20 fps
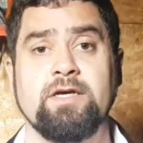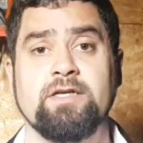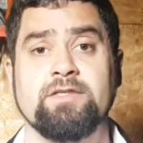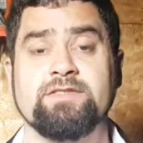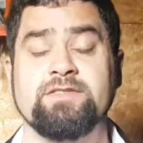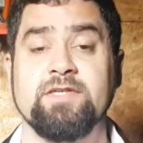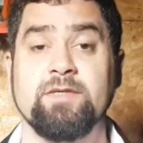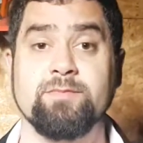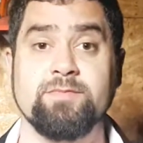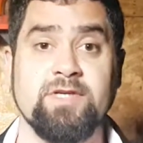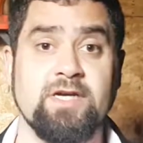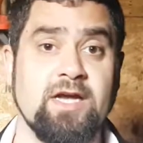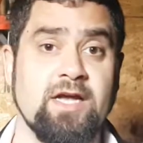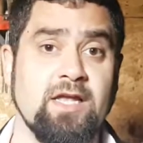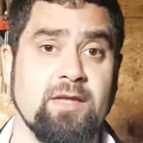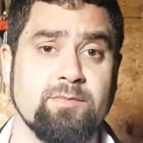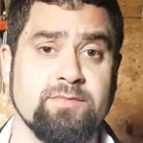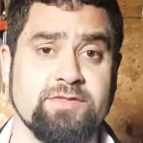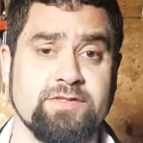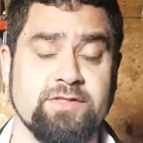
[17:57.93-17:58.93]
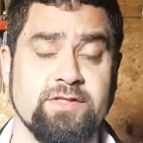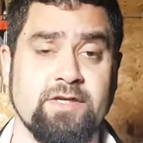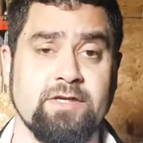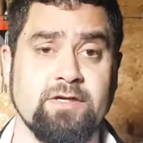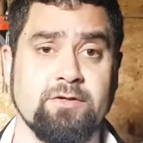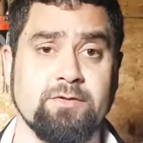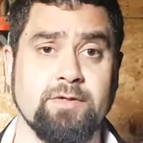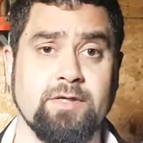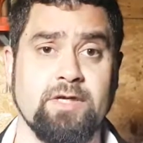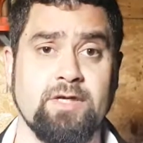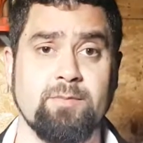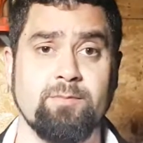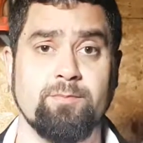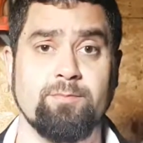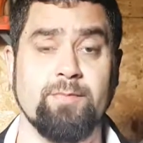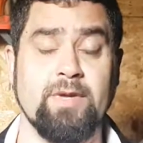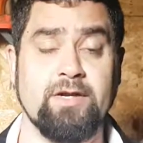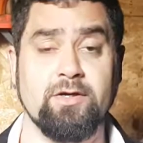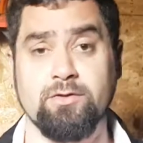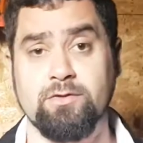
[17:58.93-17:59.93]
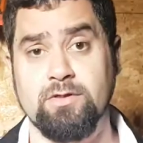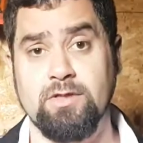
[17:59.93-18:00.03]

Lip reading: Sometimes they're metal